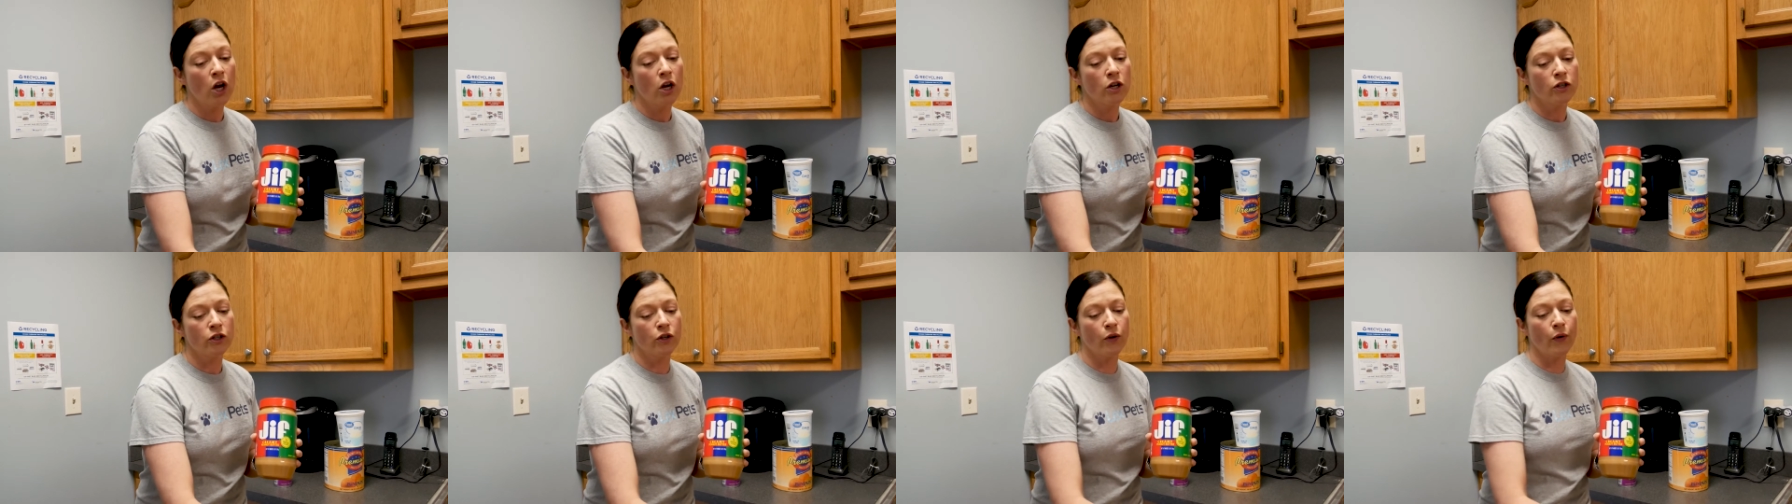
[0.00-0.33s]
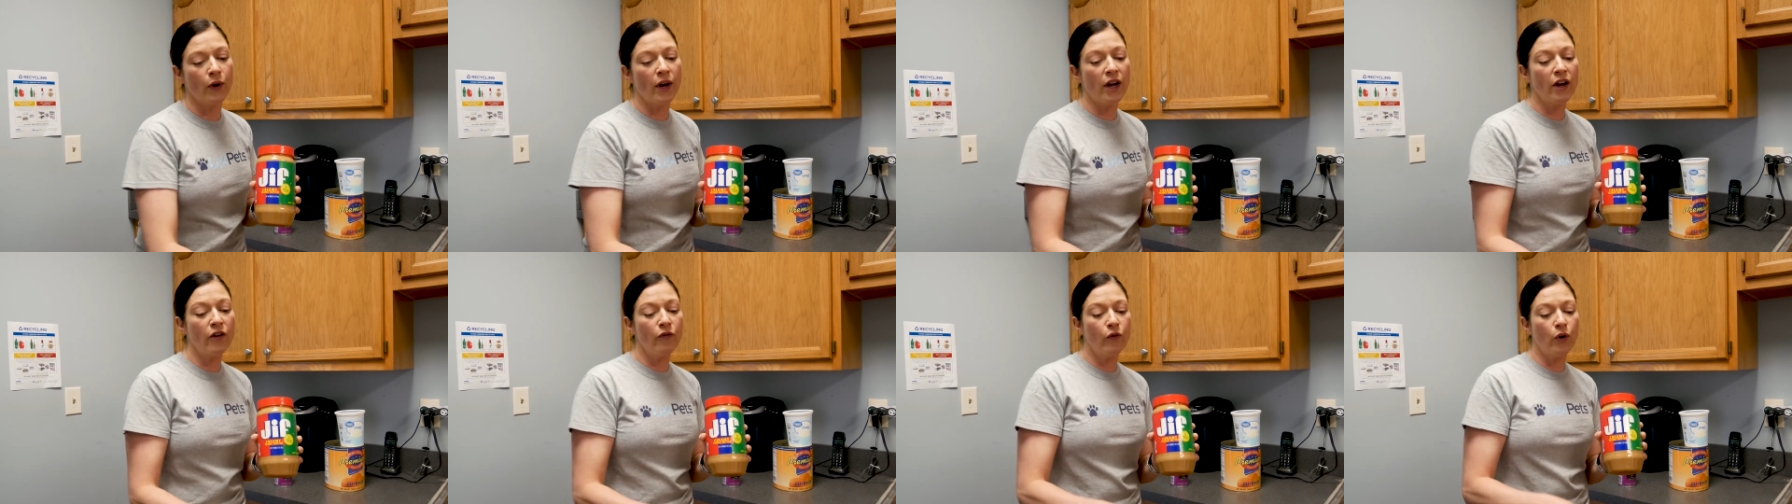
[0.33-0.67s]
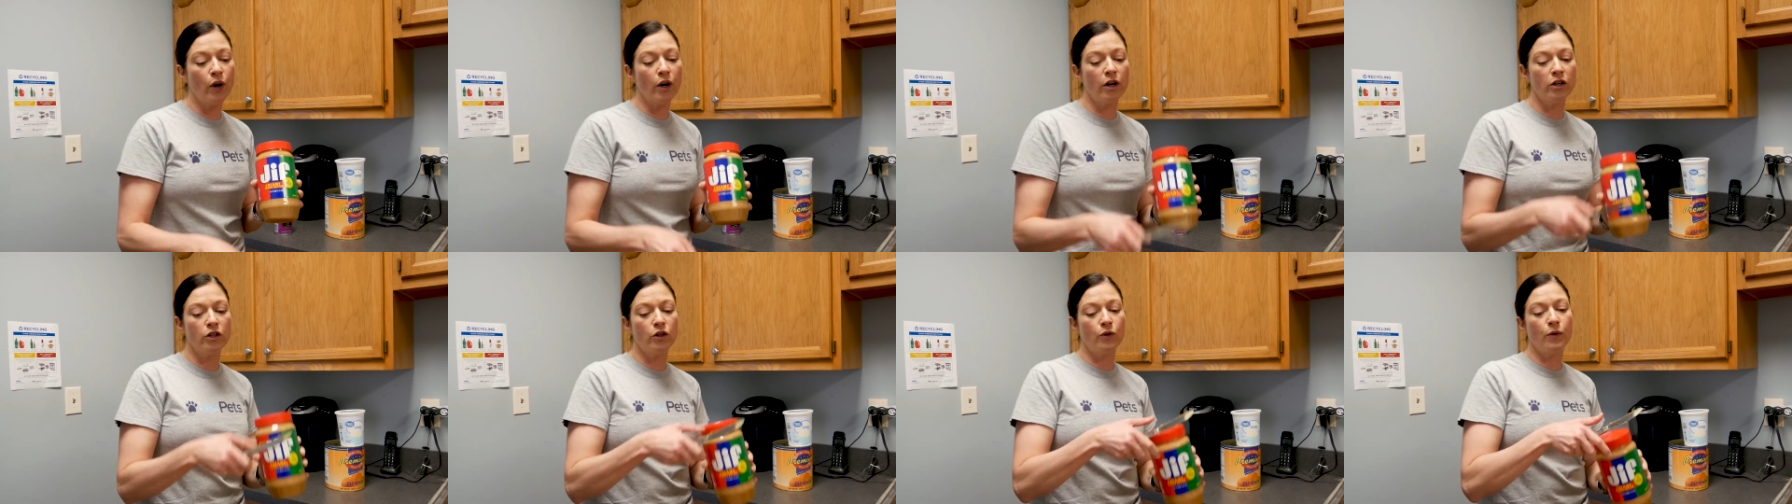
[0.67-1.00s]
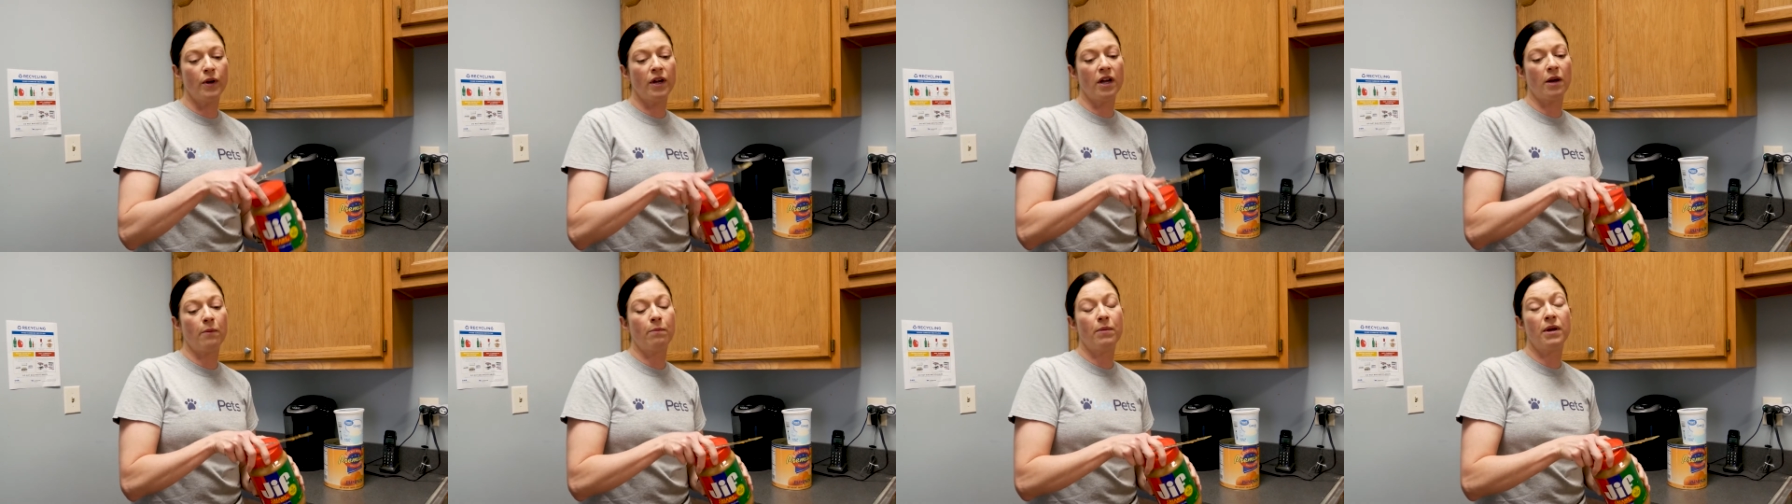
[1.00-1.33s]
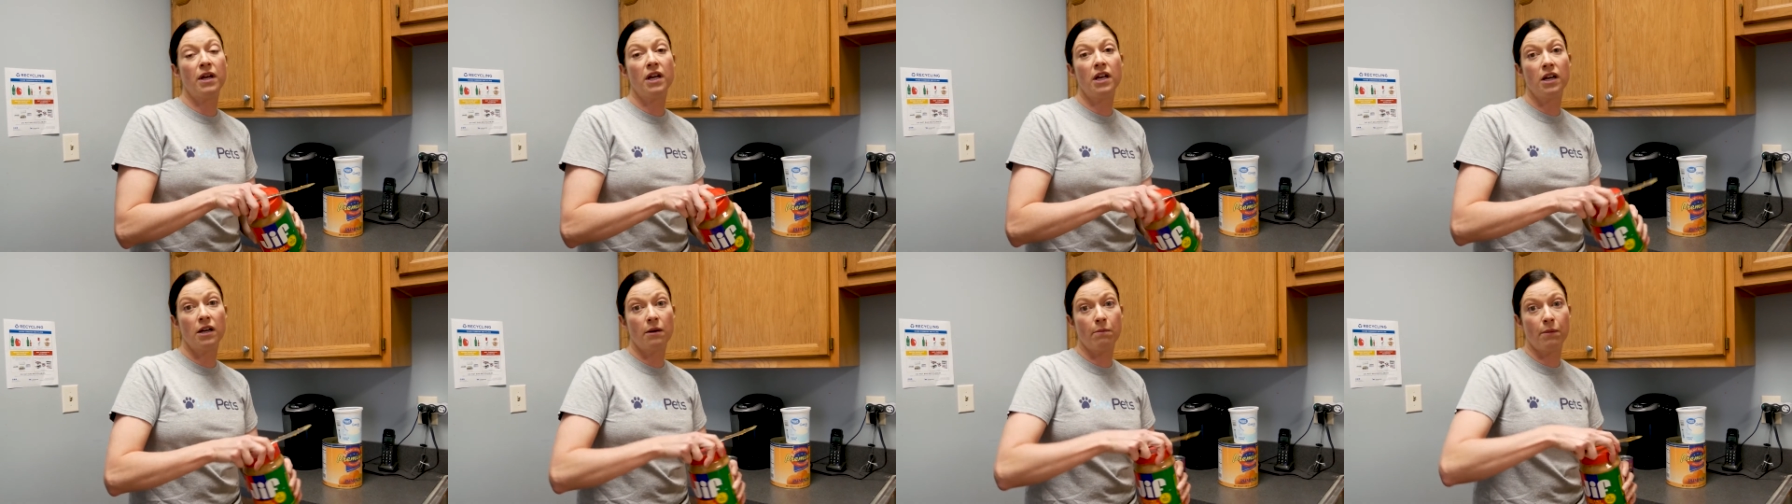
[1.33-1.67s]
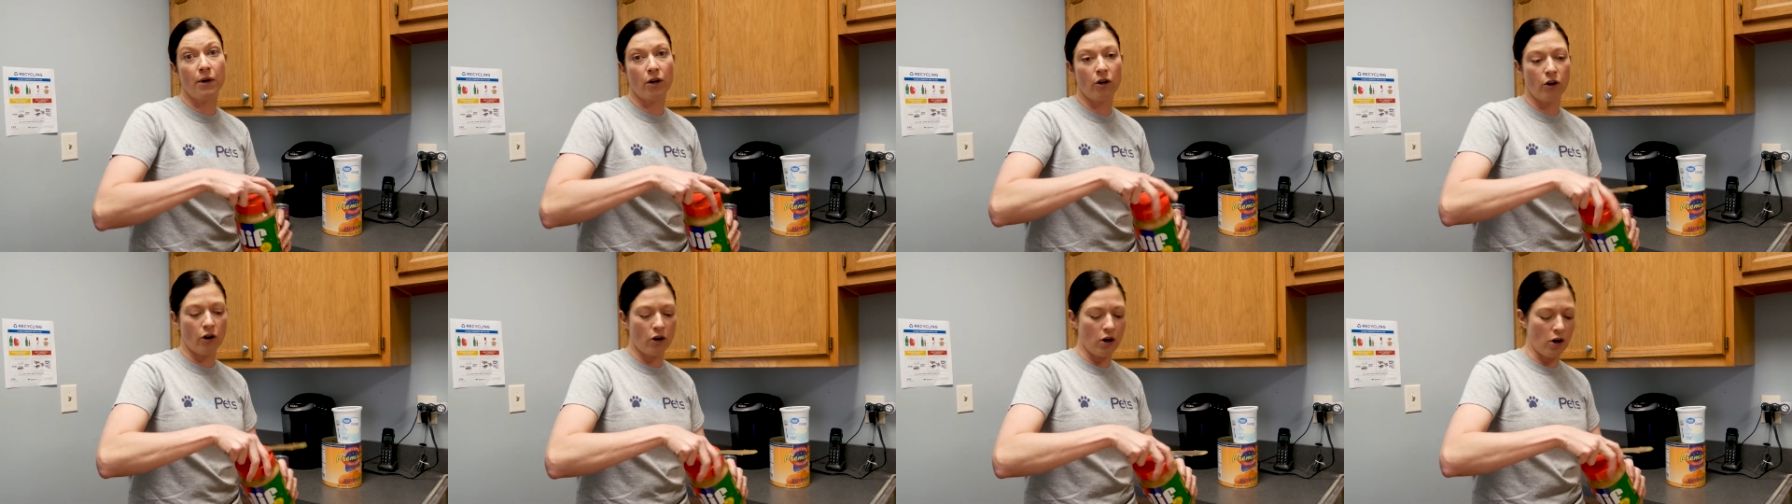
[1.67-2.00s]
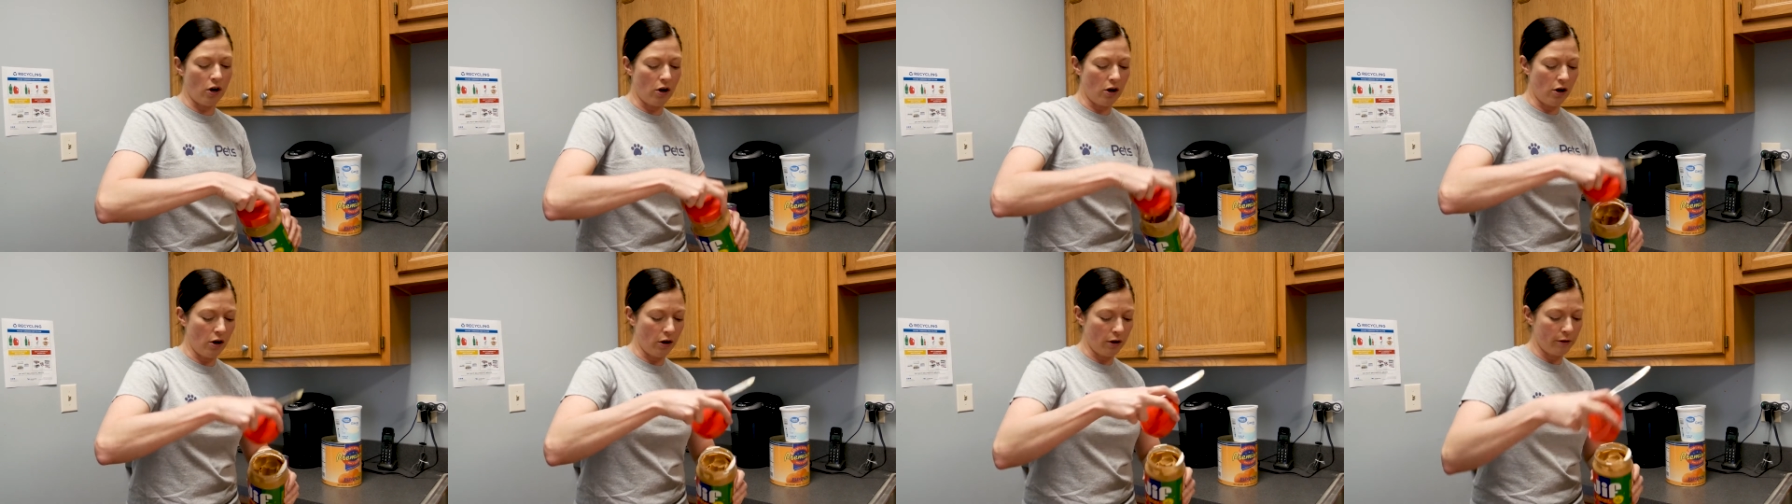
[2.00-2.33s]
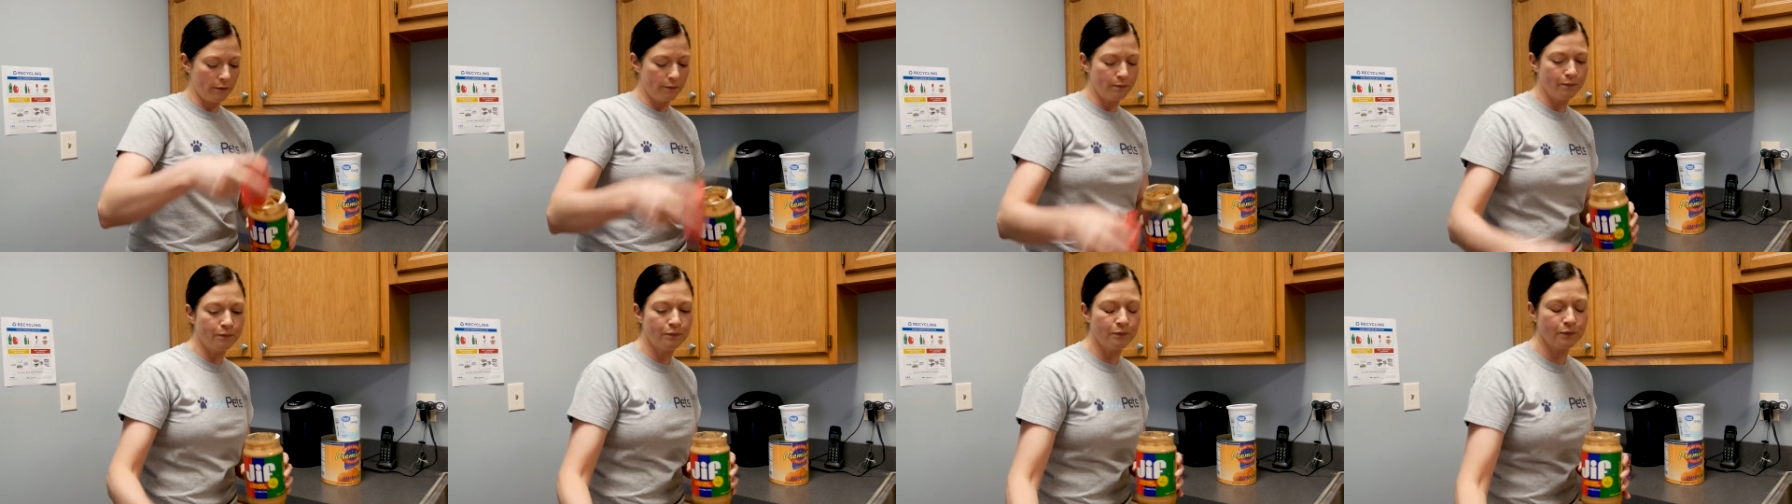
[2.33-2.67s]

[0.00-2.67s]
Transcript: So if we were doing a peanut butter Kong,